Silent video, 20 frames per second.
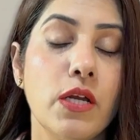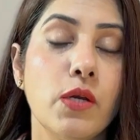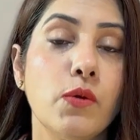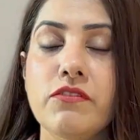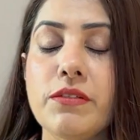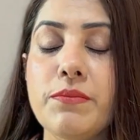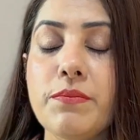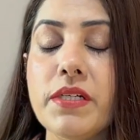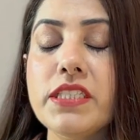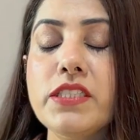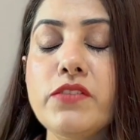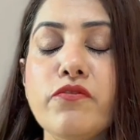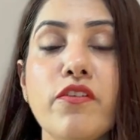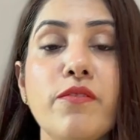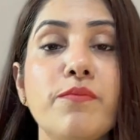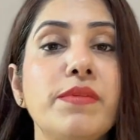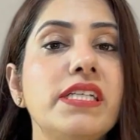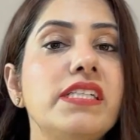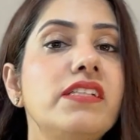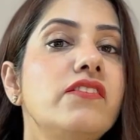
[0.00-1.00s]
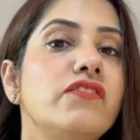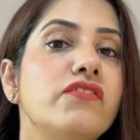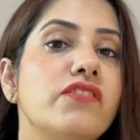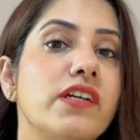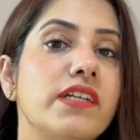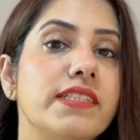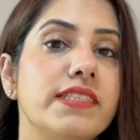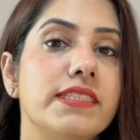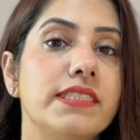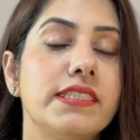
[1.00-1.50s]
we must
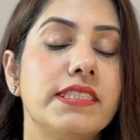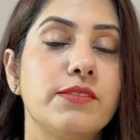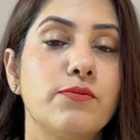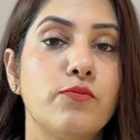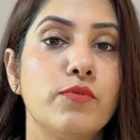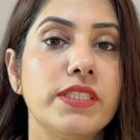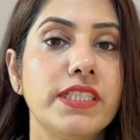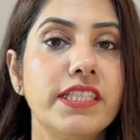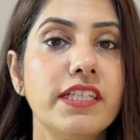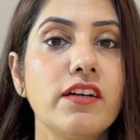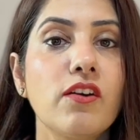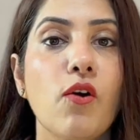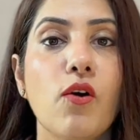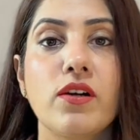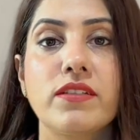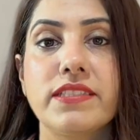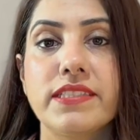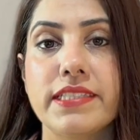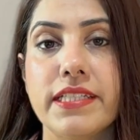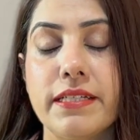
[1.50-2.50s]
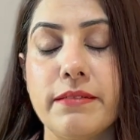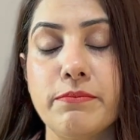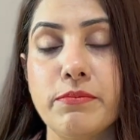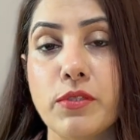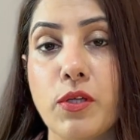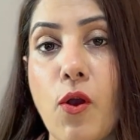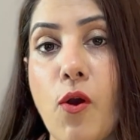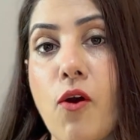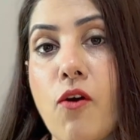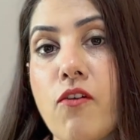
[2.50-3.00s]
familiarize with the concept
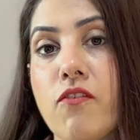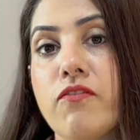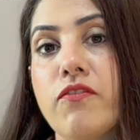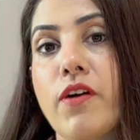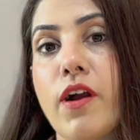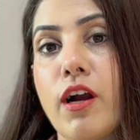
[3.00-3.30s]
of